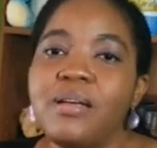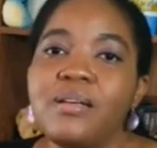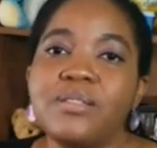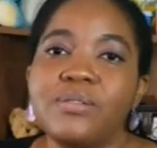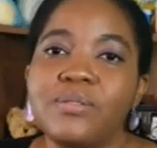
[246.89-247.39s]

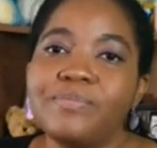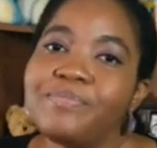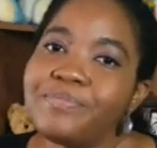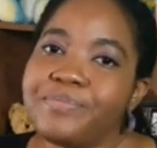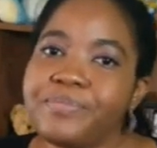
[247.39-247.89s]
So
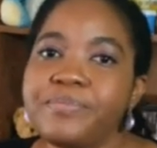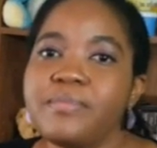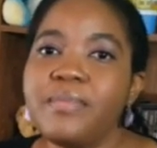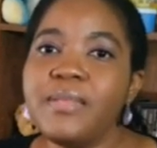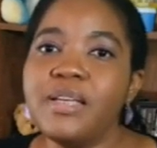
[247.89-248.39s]

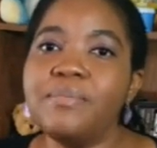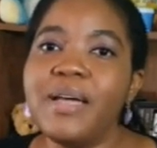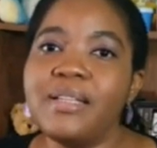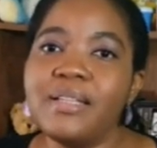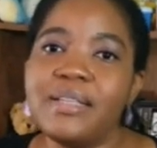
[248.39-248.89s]
you
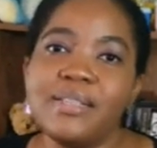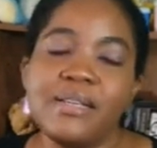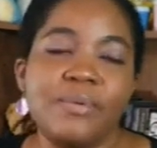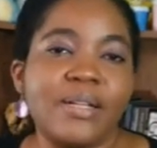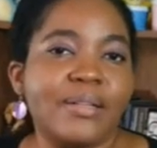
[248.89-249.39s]
might then say,
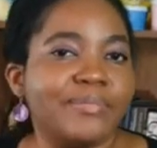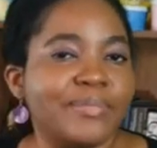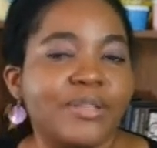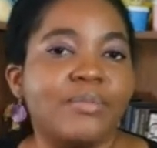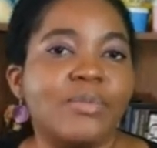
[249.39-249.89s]
well,
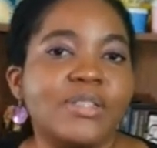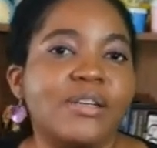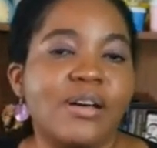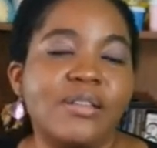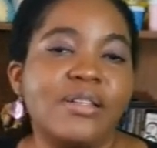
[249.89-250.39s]
what are
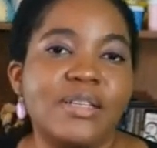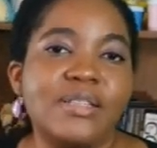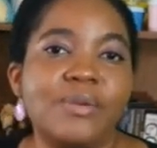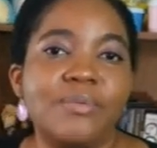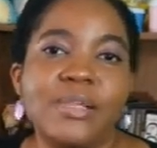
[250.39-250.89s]
the other things
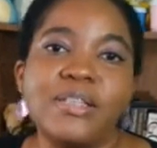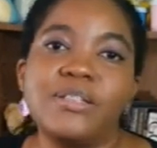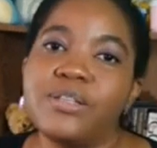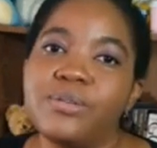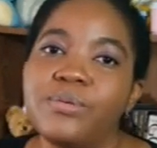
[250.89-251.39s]
that we need to
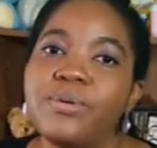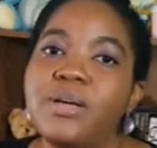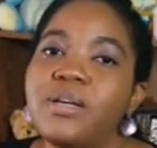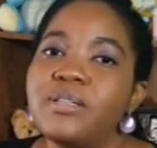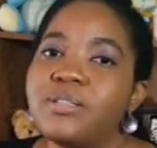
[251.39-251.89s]
know?
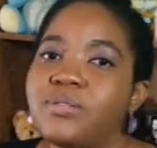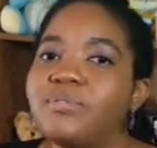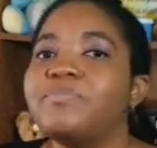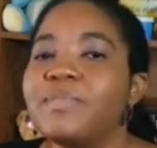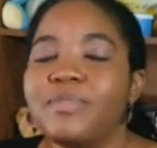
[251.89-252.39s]
So
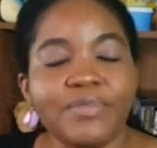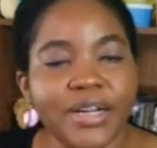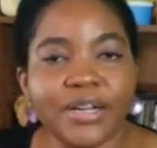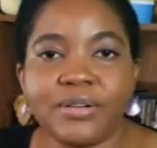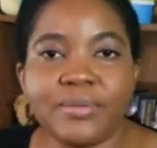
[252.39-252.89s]
very
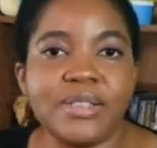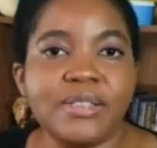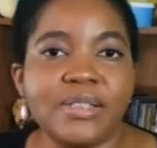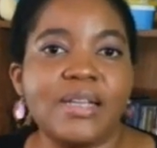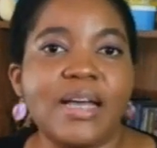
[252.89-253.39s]
good
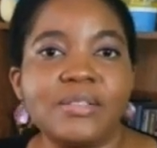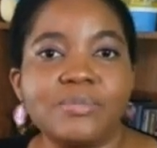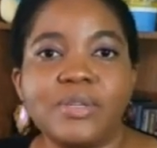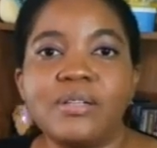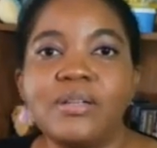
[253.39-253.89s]
question as
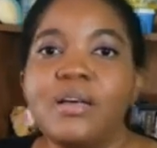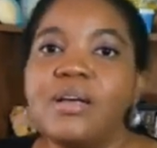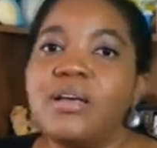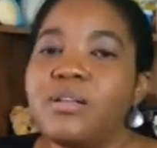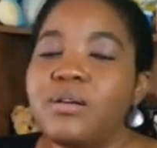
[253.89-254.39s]
well.
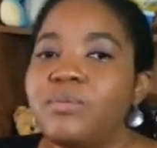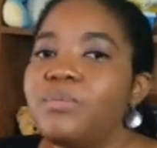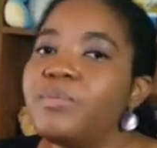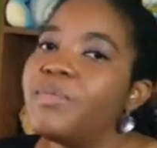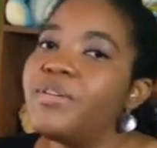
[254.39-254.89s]
Now,
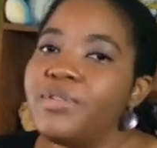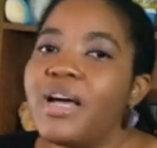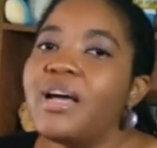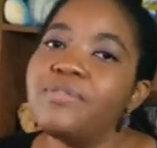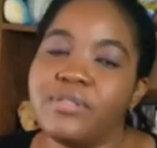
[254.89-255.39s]
if you
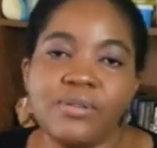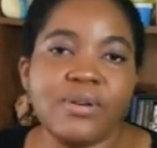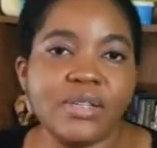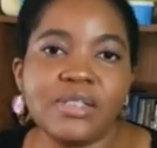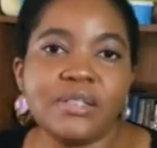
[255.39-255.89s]
have to go
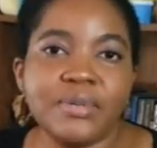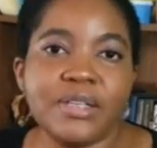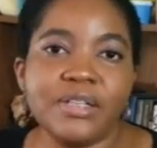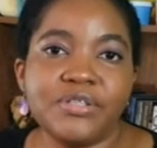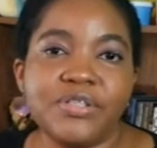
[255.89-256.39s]
on to your
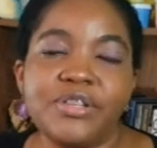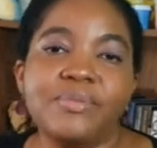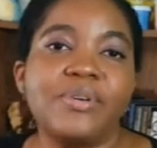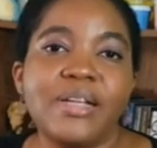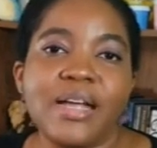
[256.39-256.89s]
pediatrician, we're
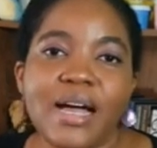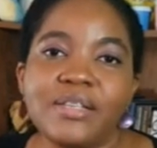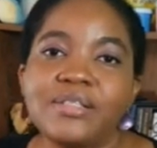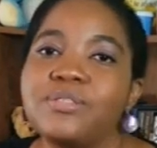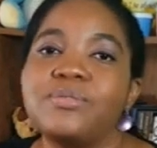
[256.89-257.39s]
going to
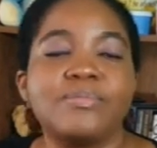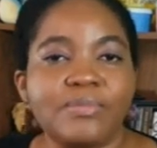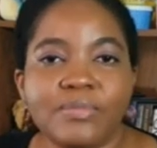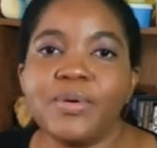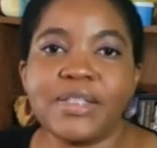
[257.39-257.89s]
ask you
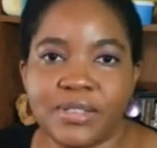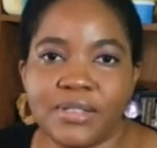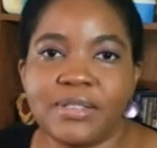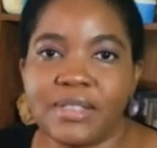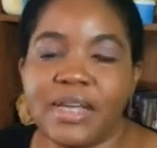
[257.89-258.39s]

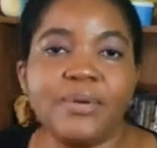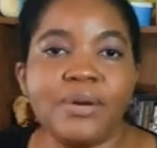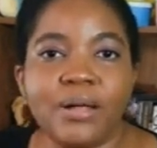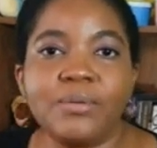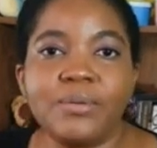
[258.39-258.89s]
questions like we
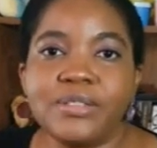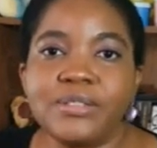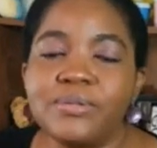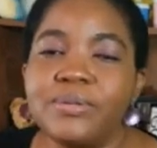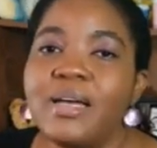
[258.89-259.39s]
always
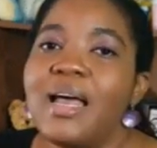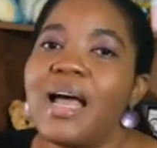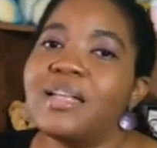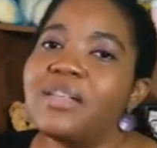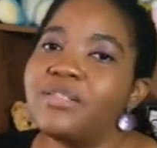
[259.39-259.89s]
do.
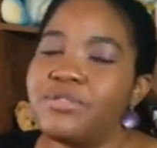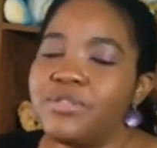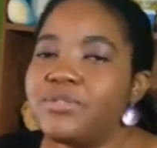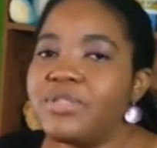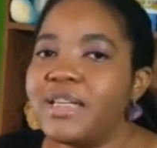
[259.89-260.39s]
And this
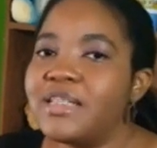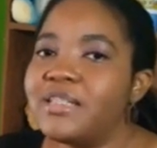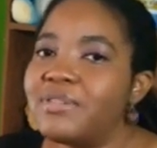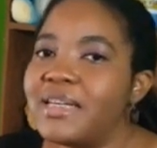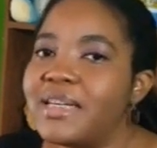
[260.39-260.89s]
usually is
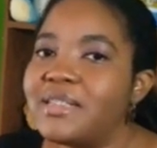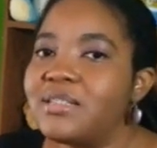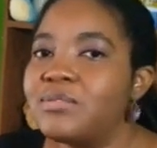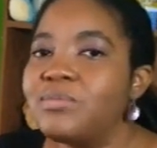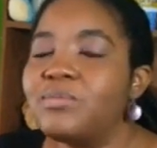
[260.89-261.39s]
related
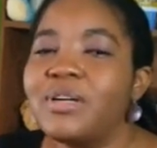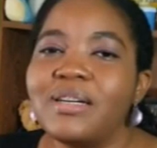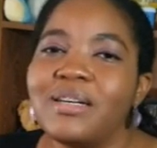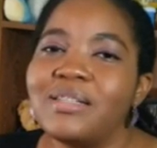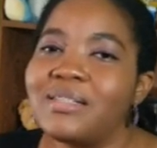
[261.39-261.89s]
to what
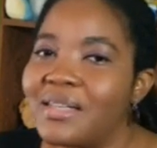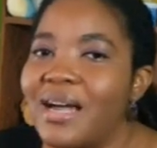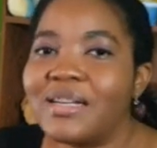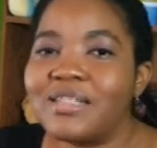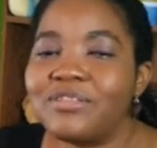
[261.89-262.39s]
is the
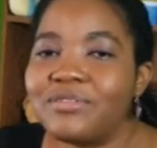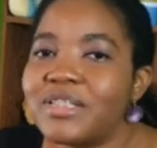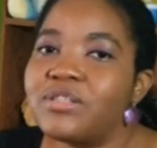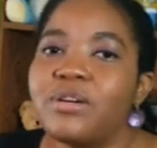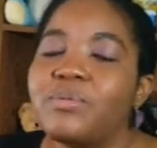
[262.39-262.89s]

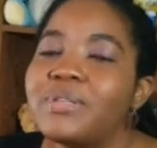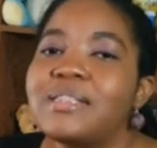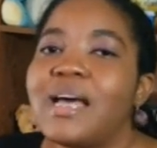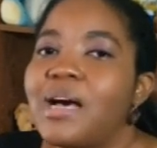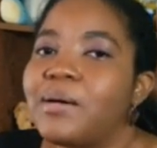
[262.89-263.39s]
characteristic or what is
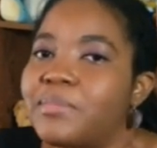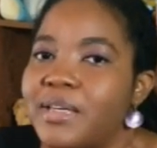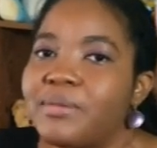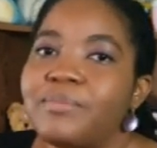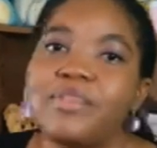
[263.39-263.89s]

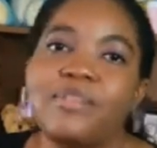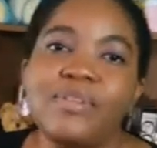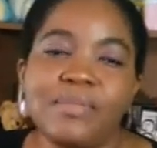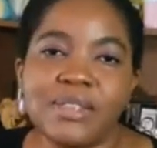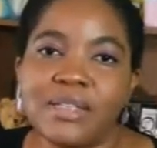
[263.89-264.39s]
happening with the
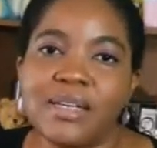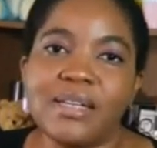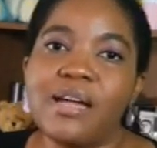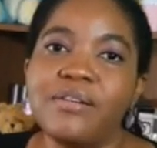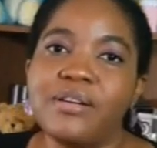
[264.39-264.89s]
vomiting and
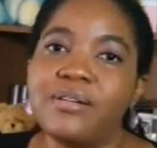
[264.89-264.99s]
diarrhea.